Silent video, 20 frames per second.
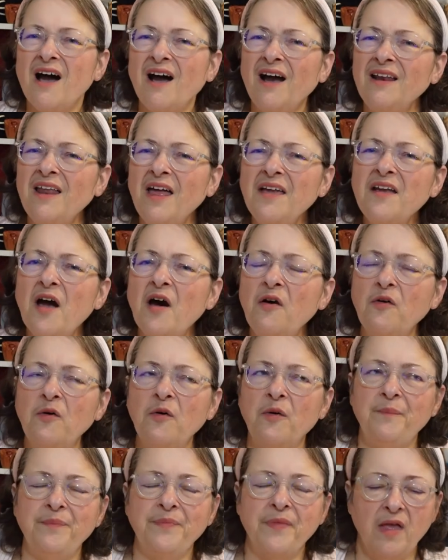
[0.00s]
I like
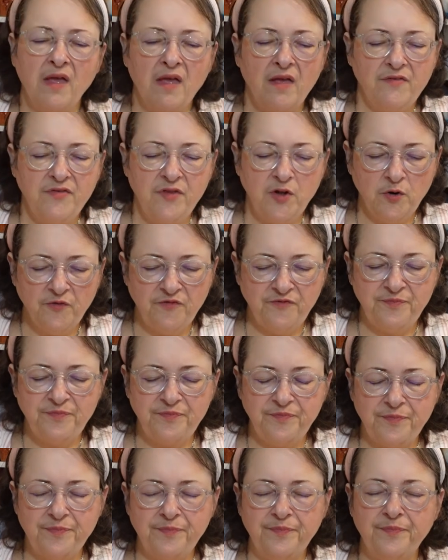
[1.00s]
how their
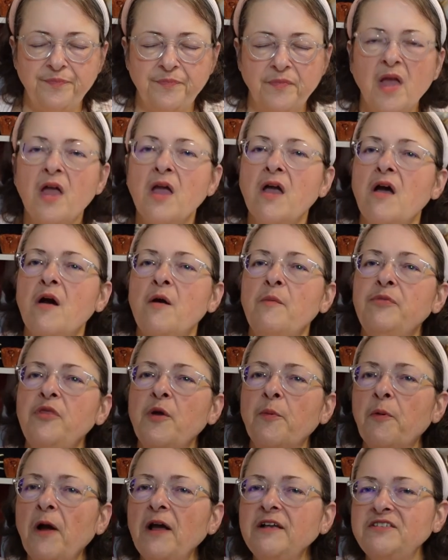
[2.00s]

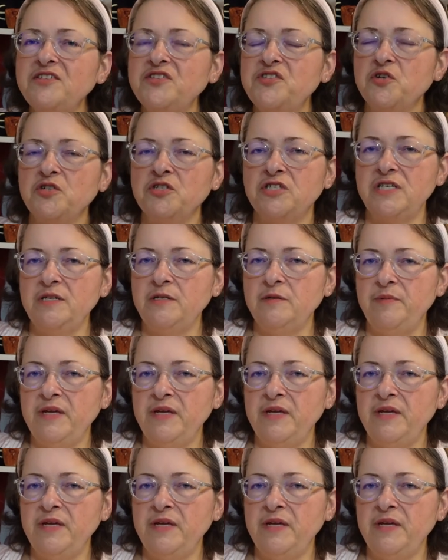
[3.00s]
their prices don't seem to